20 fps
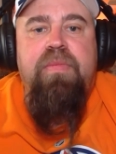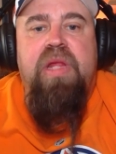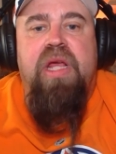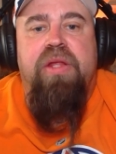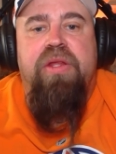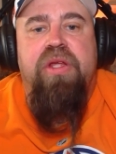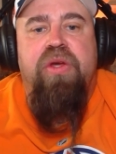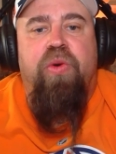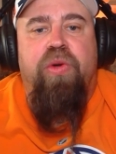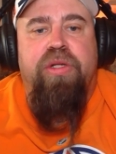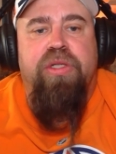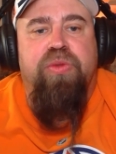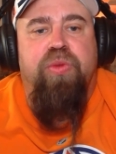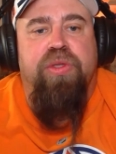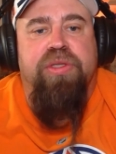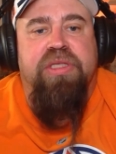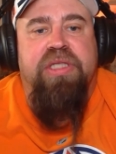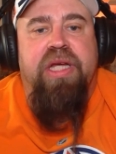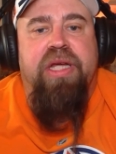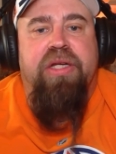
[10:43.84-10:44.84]
the Oilers will
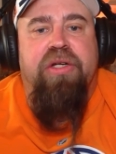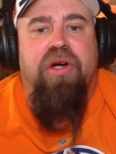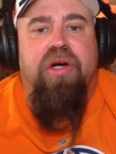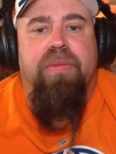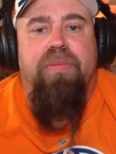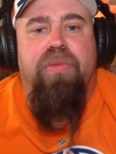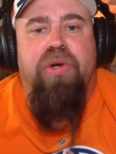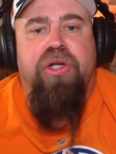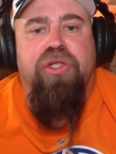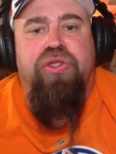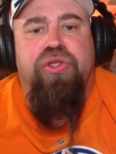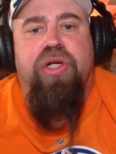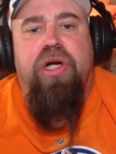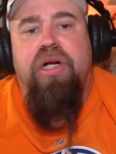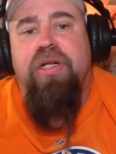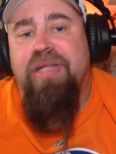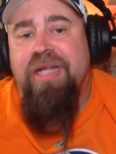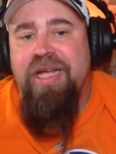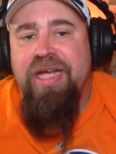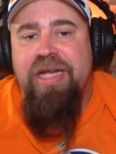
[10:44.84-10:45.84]
take on
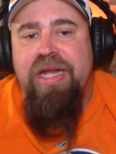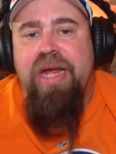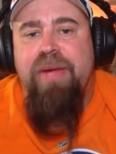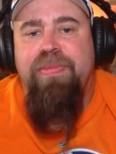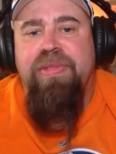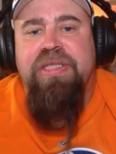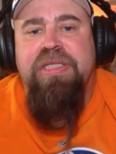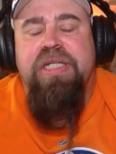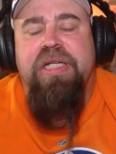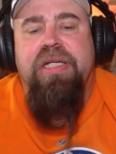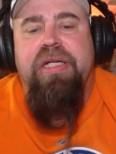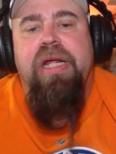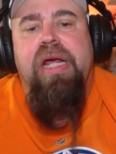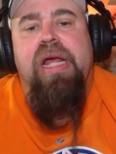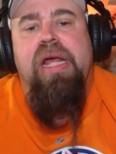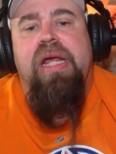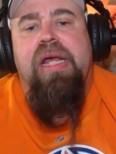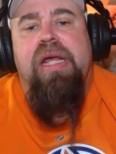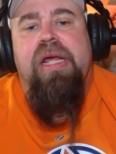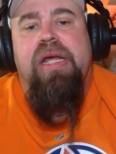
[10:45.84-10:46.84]
Montreal in Edmonton
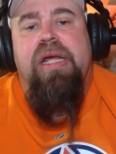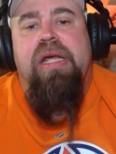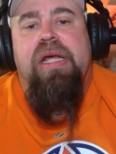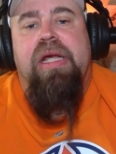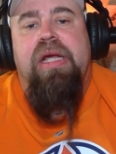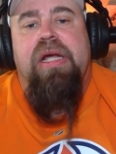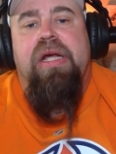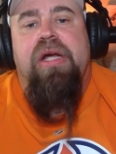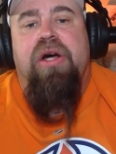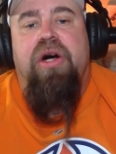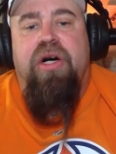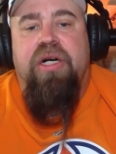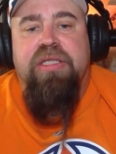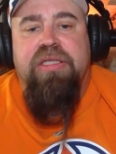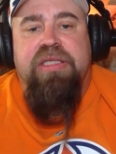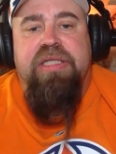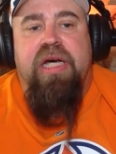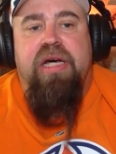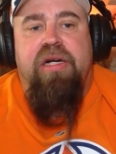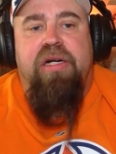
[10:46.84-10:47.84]
on
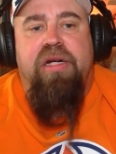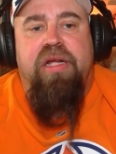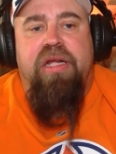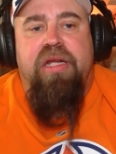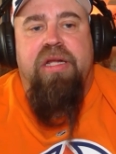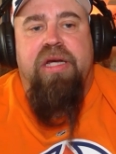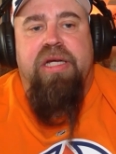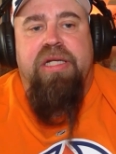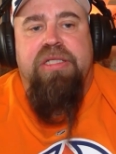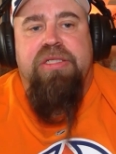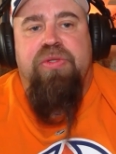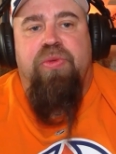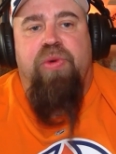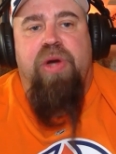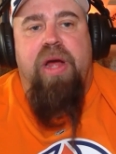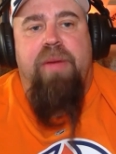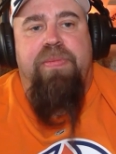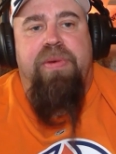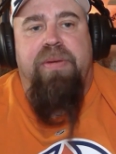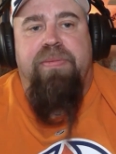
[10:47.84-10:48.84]
Saturday night to
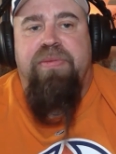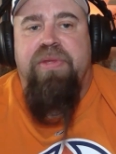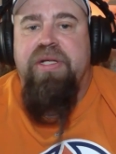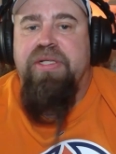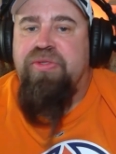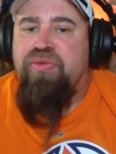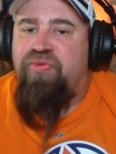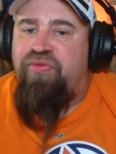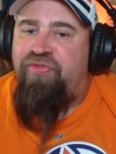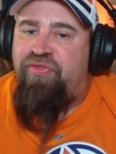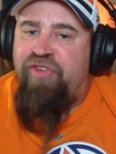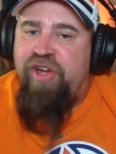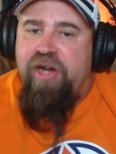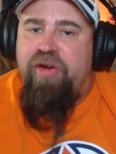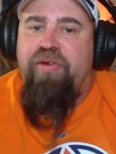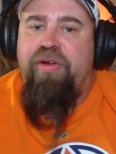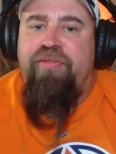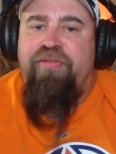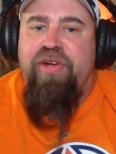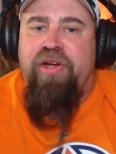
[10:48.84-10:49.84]
wrap up this
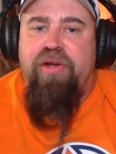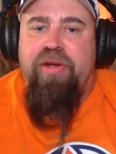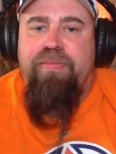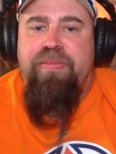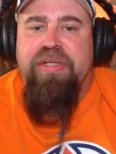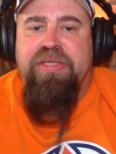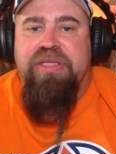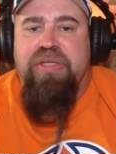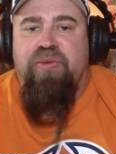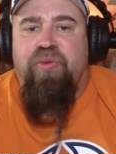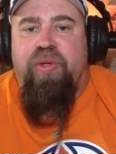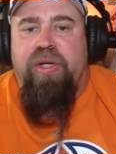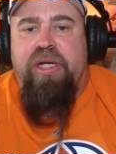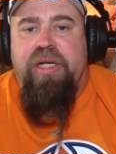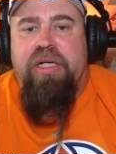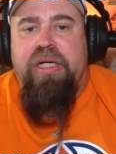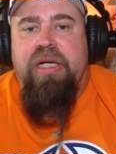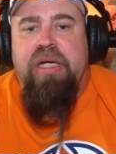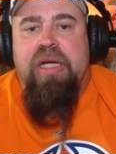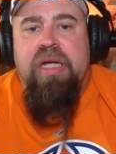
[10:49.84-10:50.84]
very, very busy
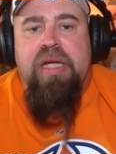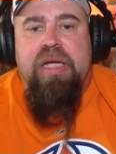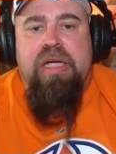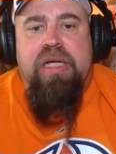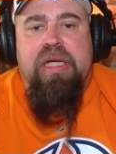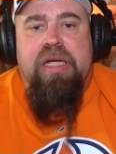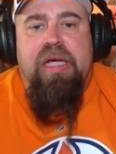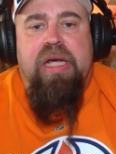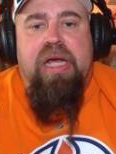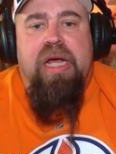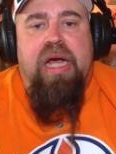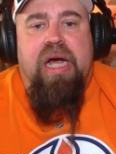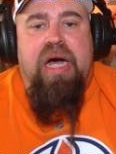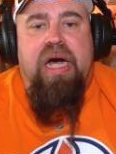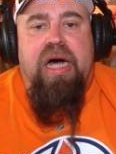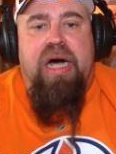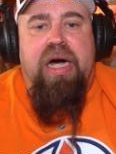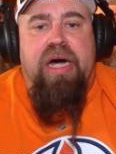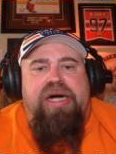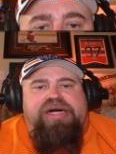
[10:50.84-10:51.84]
week.
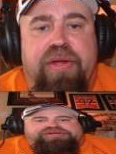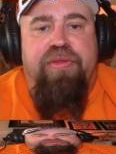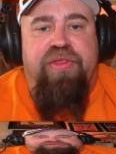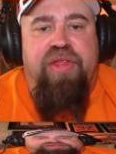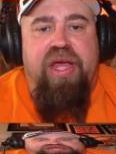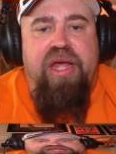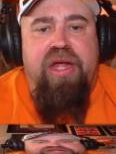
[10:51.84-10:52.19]
Uh, they